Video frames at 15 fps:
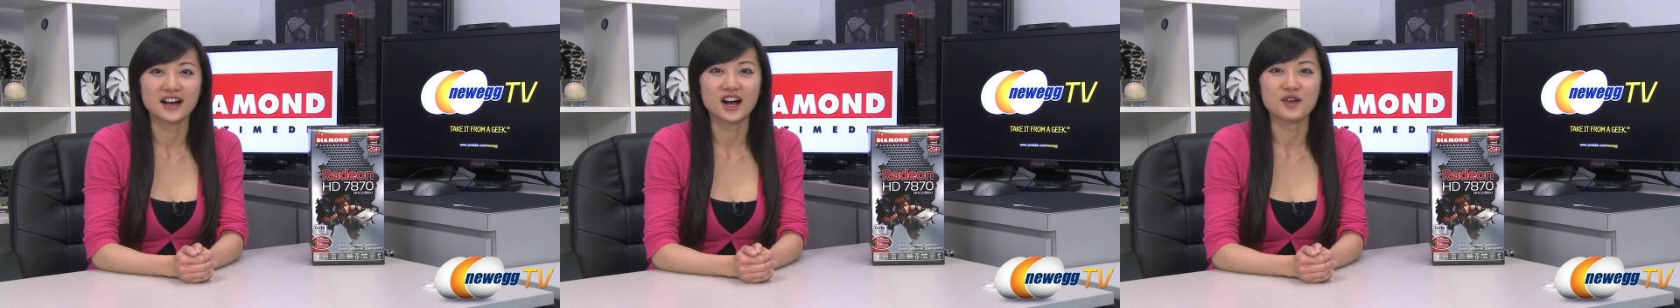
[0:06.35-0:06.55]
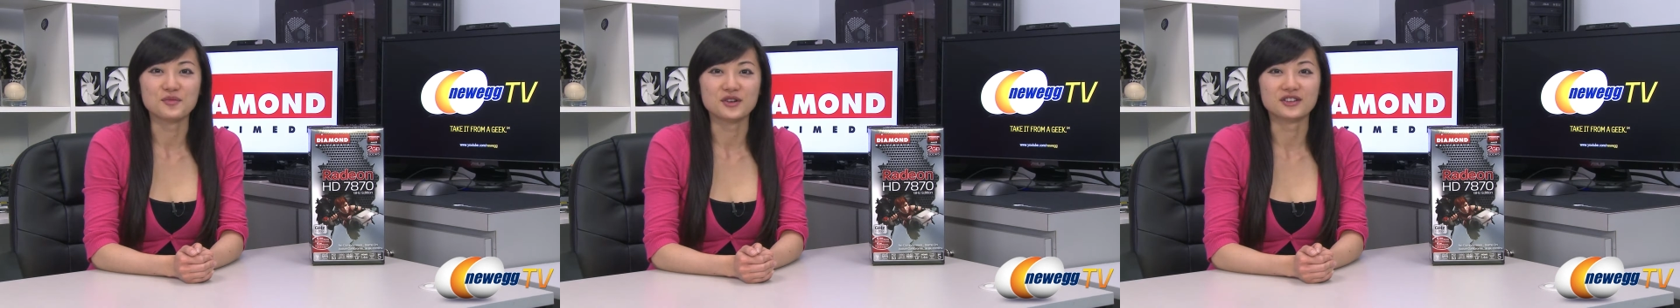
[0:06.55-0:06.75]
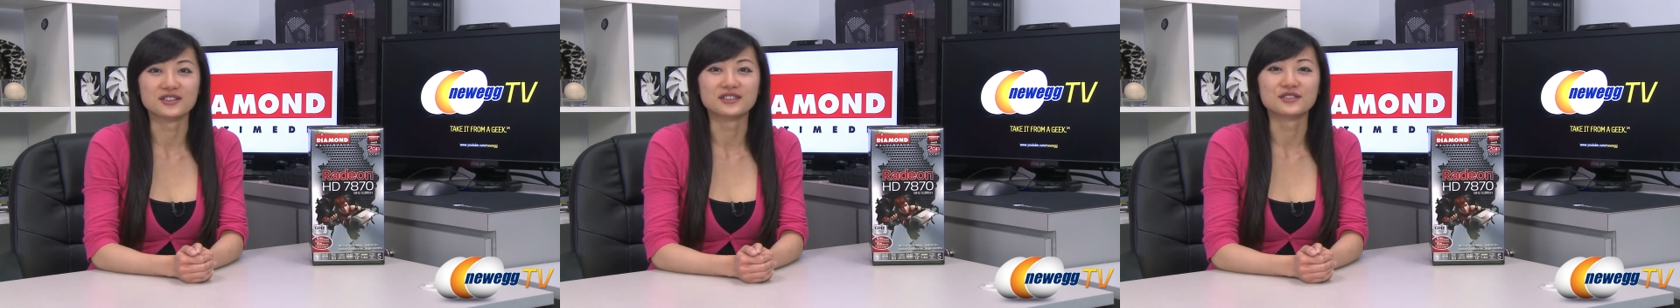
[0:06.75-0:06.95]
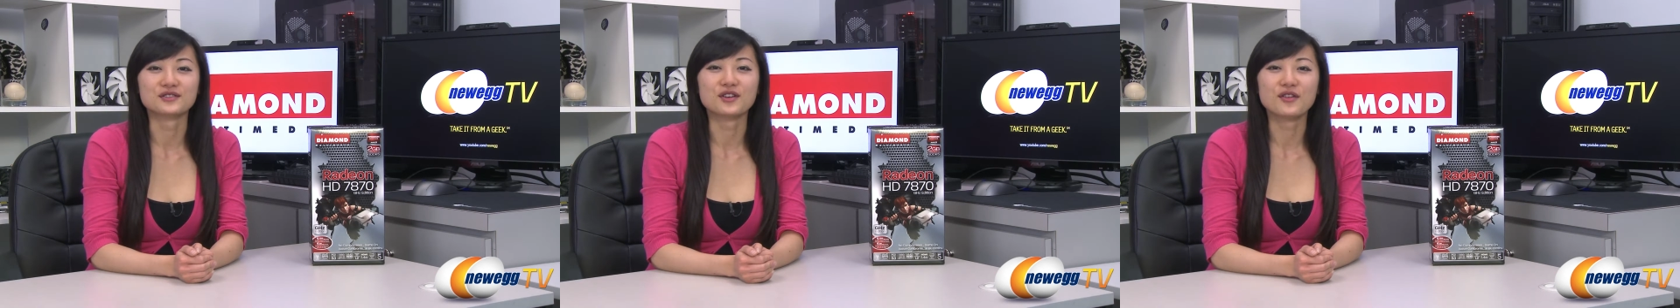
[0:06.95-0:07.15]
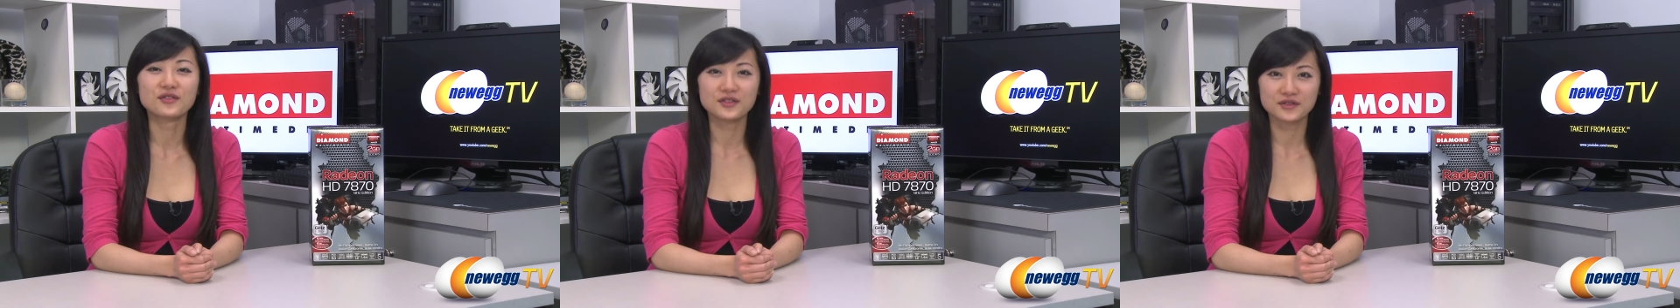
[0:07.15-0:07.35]
I'm here to do
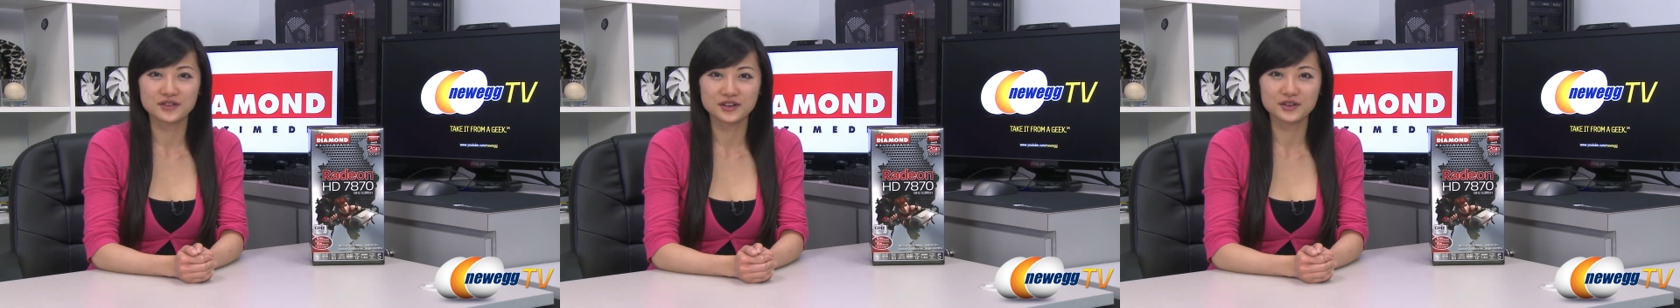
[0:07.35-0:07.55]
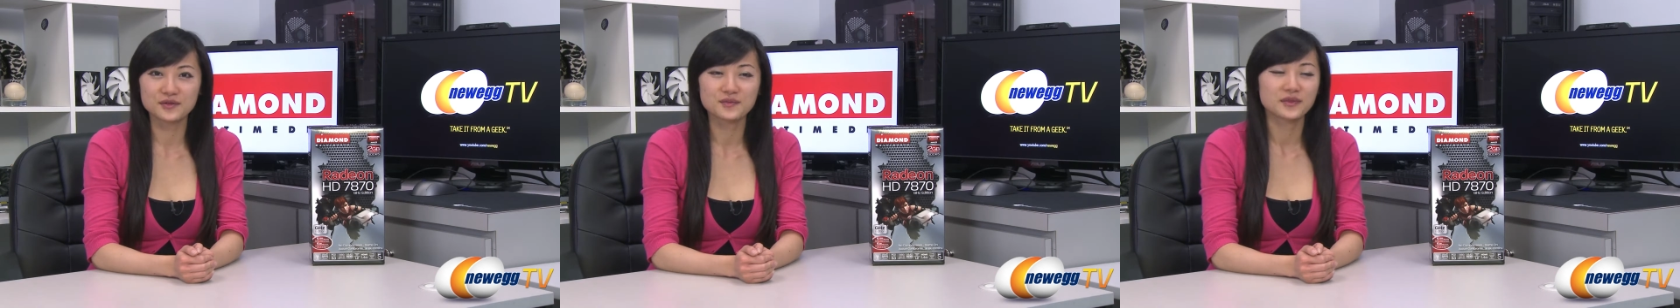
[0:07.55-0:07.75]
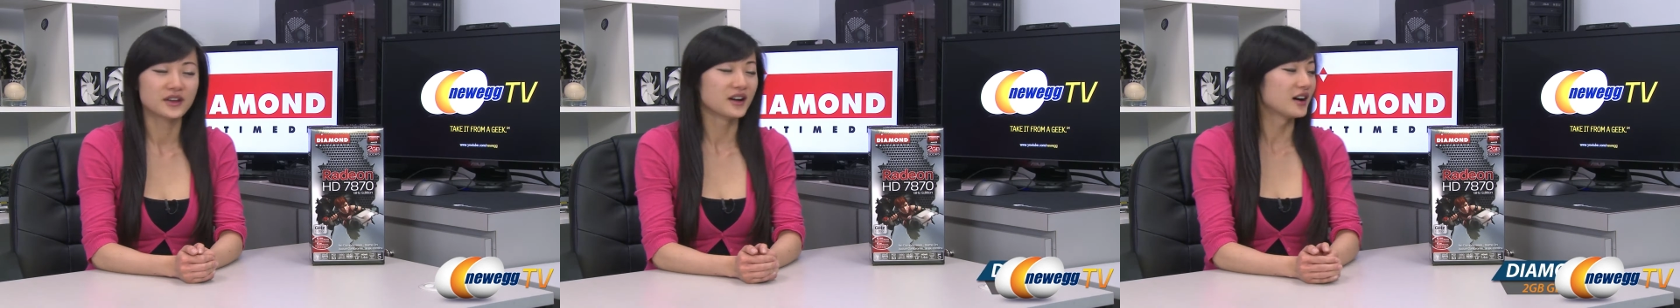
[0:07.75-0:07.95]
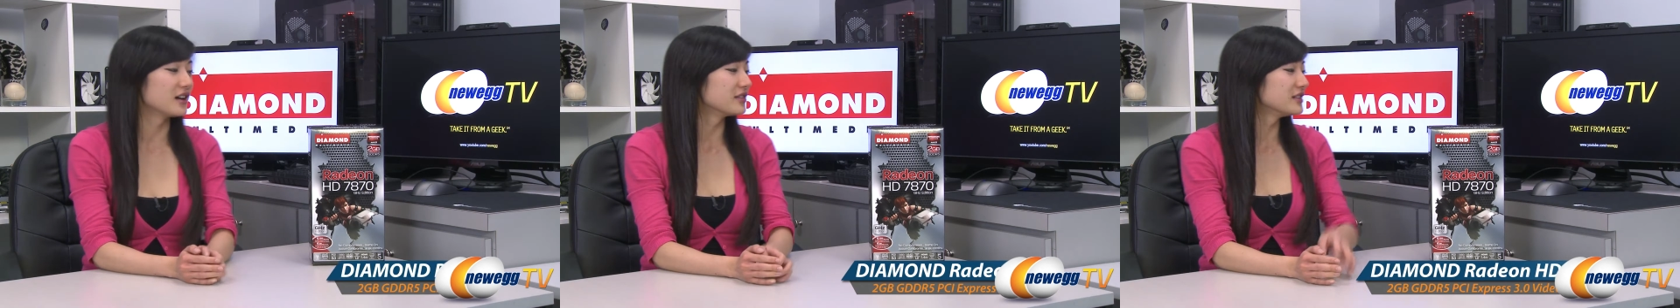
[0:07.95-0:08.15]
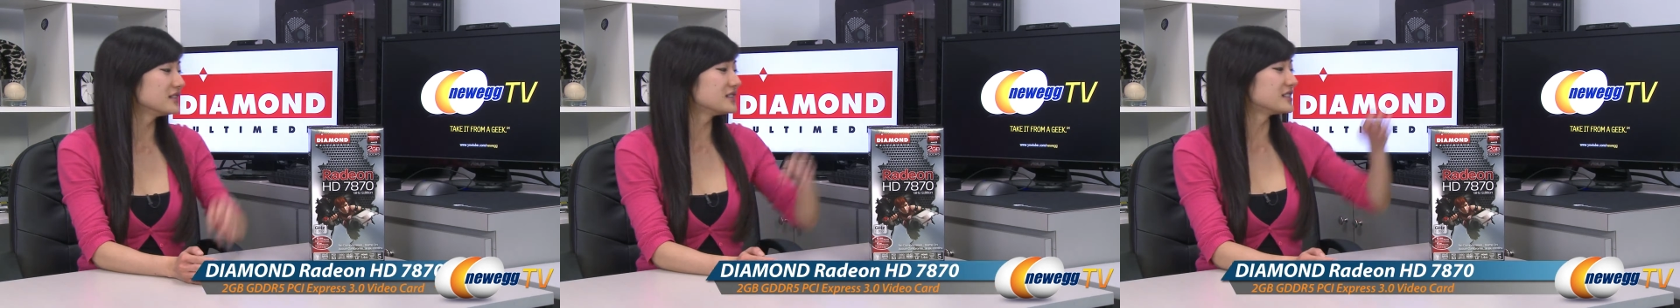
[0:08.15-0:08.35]
an overview
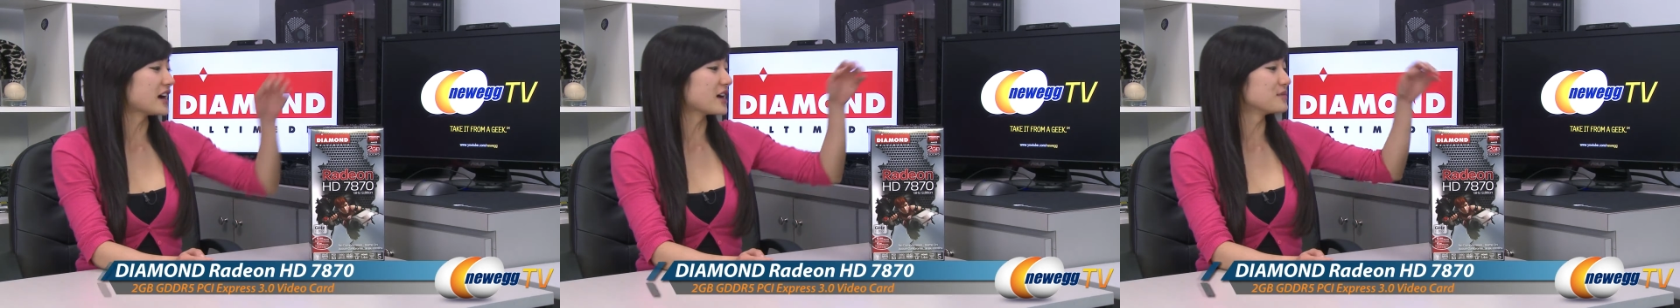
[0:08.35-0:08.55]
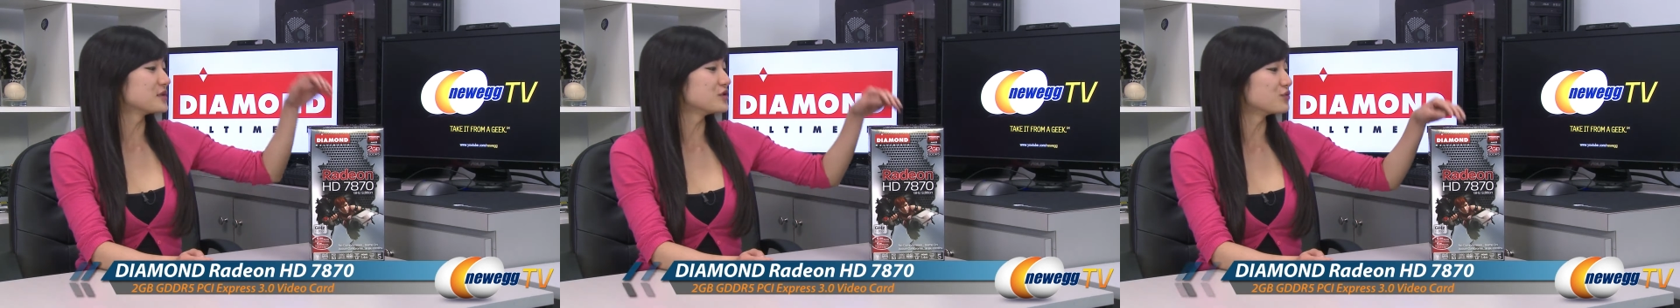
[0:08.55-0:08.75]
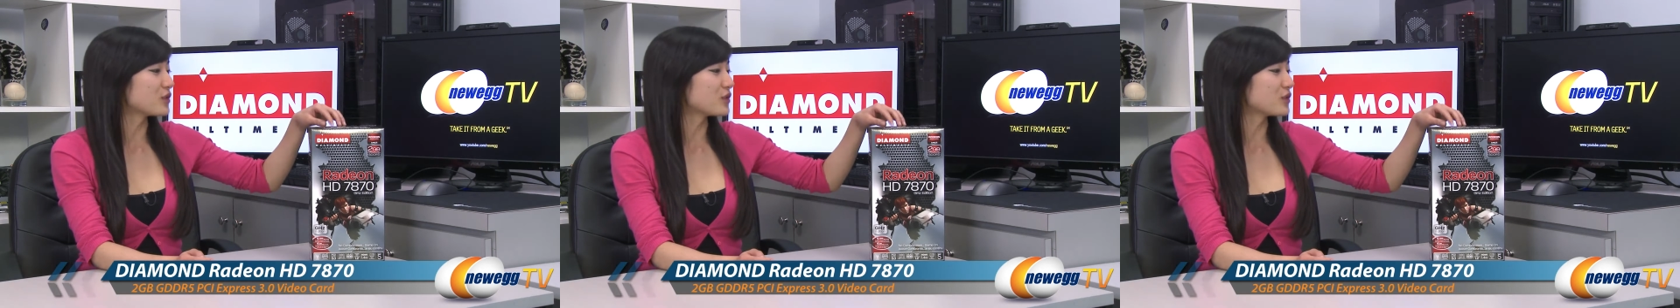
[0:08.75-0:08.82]
on this Diamond